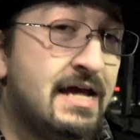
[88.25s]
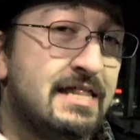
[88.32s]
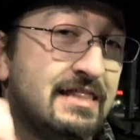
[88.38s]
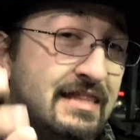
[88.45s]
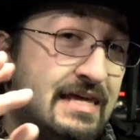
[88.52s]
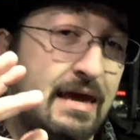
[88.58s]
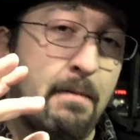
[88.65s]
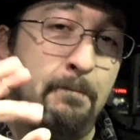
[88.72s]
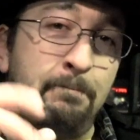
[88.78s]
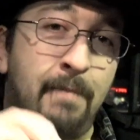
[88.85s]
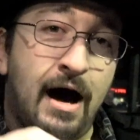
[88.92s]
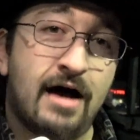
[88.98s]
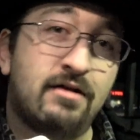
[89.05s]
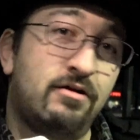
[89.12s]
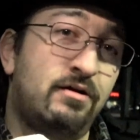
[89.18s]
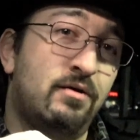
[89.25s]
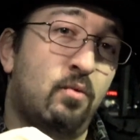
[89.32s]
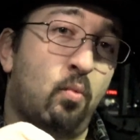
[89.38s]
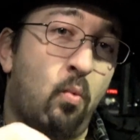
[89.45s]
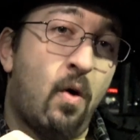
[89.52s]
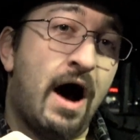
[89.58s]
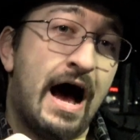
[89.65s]
The Model
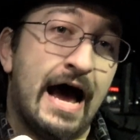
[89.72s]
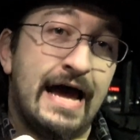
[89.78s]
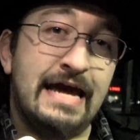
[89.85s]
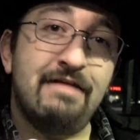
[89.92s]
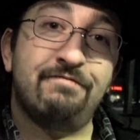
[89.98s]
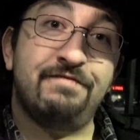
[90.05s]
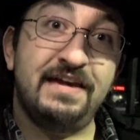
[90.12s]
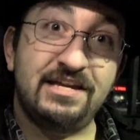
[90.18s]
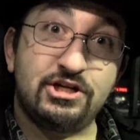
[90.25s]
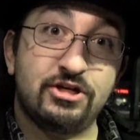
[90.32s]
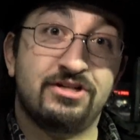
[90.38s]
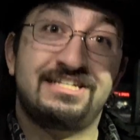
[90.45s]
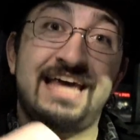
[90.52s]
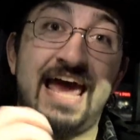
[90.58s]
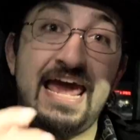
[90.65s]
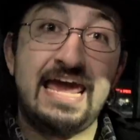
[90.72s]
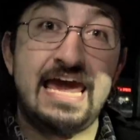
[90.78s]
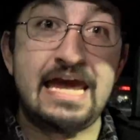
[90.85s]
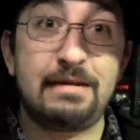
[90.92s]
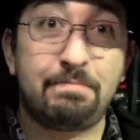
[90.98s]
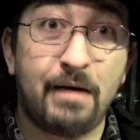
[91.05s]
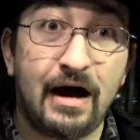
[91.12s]
Y features a
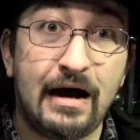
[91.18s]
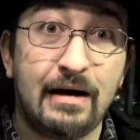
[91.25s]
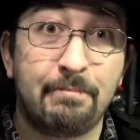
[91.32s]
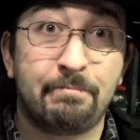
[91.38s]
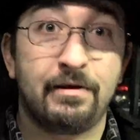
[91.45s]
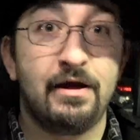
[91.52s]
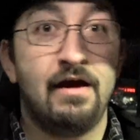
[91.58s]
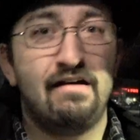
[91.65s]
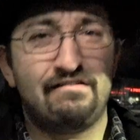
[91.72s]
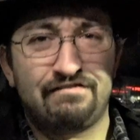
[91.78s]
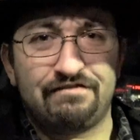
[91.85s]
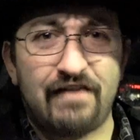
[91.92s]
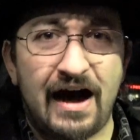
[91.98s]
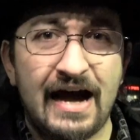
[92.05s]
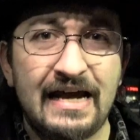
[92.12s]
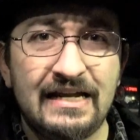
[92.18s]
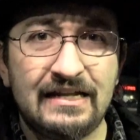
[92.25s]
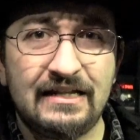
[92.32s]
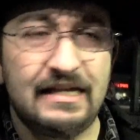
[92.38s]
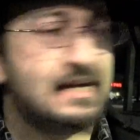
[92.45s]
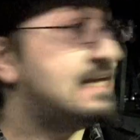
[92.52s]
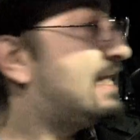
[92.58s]
heat pump.
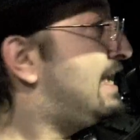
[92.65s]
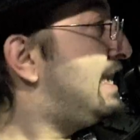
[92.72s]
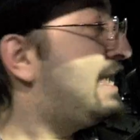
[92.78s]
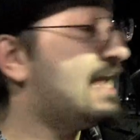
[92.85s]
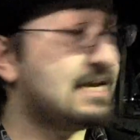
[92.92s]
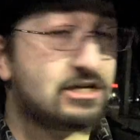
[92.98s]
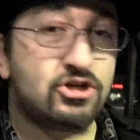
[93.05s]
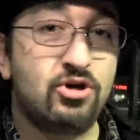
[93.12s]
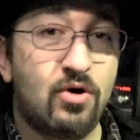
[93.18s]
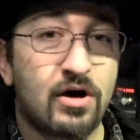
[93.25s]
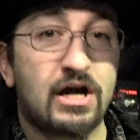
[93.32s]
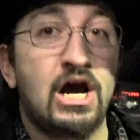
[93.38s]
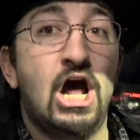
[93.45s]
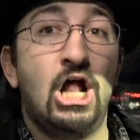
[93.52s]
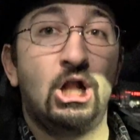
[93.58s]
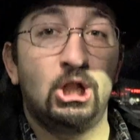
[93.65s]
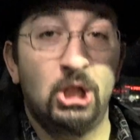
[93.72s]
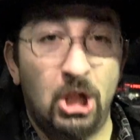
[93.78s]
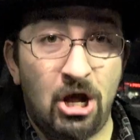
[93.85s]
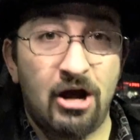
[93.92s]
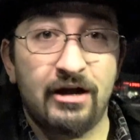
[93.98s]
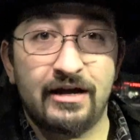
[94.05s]
Finally, it took
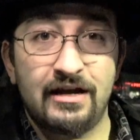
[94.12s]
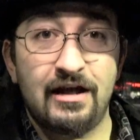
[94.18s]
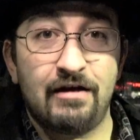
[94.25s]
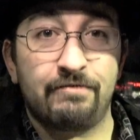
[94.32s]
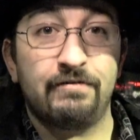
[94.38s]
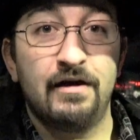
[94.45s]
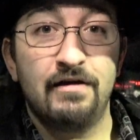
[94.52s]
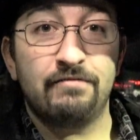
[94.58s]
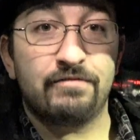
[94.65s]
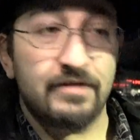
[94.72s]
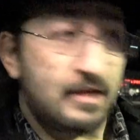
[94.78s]
long enough for